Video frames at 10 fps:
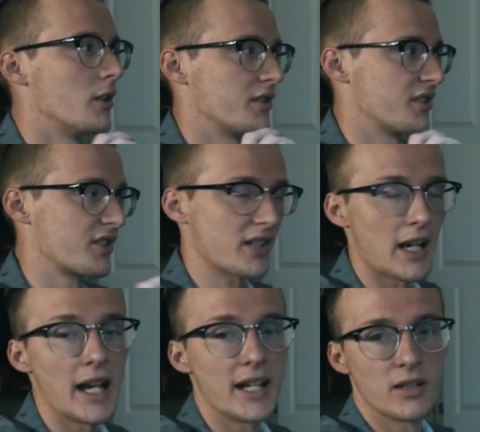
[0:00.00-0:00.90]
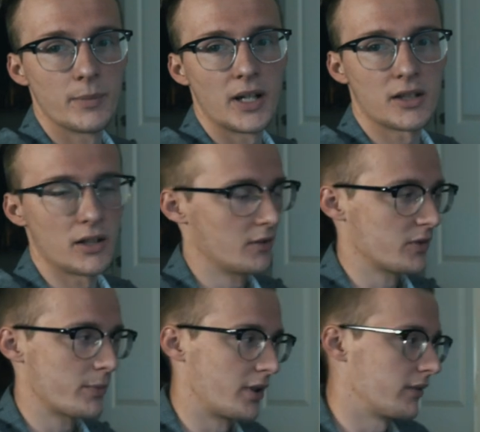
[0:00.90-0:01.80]
The sky in the background, it was
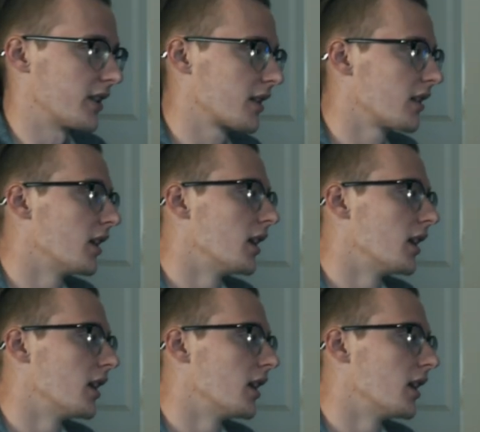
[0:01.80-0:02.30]
perfect.